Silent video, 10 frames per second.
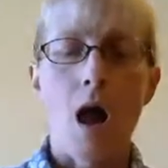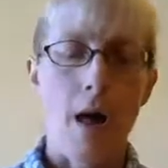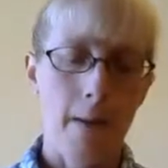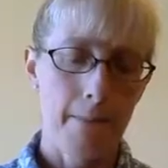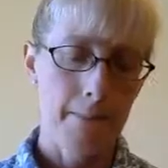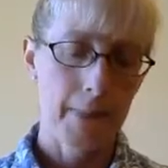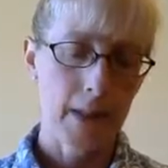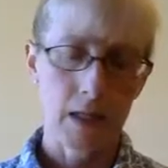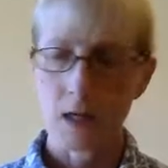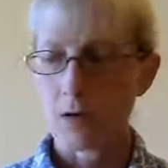
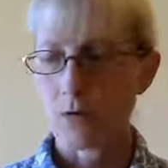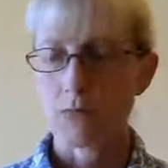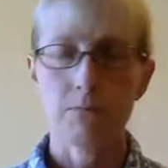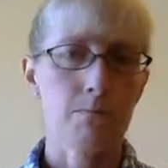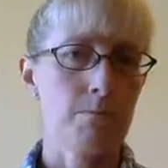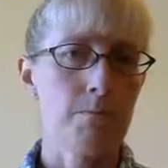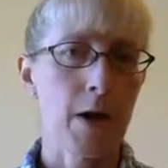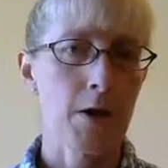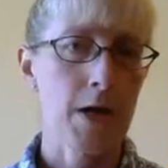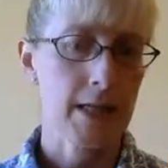But gonna go
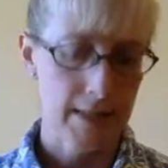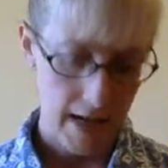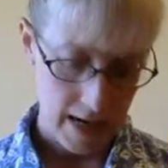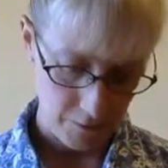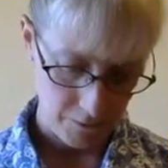marinate and stash